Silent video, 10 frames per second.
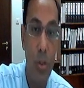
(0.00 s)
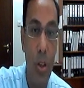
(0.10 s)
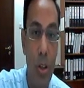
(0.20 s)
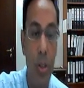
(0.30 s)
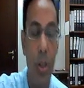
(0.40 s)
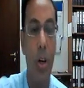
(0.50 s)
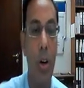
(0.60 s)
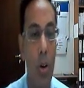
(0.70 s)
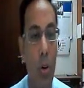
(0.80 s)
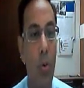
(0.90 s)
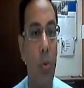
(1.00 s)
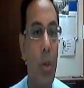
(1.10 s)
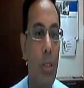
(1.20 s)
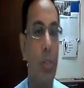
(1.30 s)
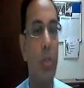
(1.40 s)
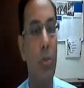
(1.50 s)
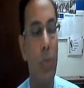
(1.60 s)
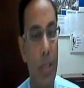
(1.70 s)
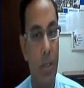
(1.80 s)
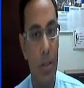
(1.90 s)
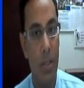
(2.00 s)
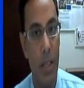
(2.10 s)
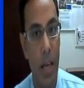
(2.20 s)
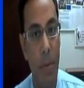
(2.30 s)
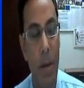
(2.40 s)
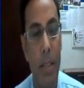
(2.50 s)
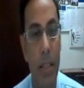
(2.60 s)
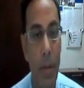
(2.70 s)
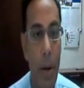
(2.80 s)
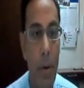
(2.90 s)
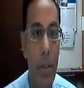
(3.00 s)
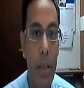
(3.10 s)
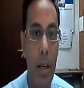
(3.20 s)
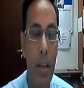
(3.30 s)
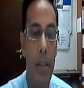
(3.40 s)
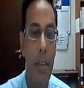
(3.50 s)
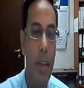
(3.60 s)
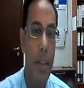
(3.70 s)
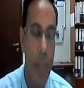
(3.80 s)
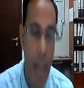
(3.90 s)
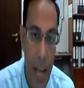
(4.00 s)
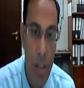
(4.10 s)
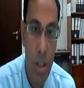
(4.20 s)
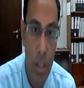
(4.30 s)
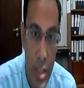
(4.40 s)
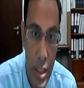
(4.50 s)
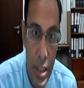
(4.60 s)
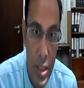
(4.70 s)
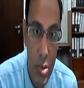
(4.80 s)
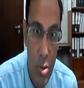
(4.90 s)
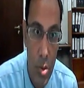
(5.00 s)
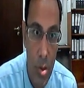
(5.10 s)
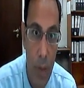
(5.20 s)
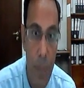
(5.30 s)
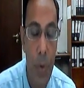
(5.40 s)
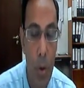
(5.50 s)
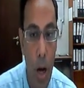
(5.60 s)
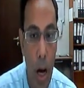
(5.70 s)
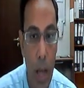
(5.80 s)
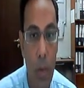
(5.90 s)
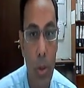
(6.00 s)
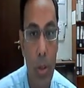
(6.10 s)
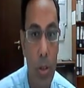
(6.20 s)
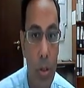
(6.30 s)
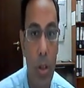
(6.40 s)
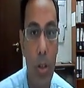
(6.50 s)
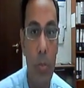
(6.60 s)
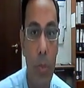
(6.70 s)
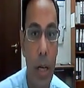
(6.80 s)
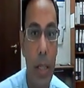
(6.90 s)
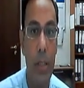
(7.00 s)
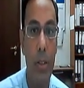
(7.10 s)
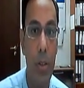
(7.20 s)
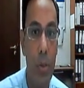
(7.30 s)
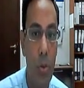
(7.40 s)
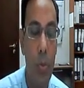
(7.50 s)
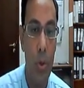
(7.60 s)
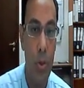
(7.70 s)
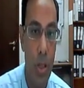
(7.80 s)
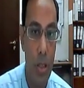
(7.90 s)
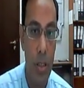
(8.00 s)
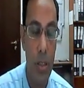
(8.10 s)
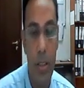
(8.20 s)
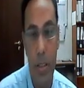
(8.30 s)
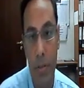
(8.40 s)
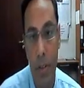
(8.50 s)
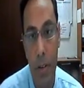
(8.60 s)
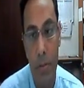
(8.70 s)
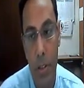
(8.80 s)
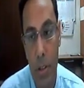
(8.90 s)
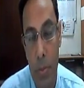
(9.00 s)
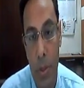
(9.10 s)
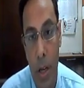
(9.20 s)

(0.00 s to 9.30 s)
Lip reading: Work it on. What did you do yesterday? I'm asking about the action here. I worked on my new project. It is a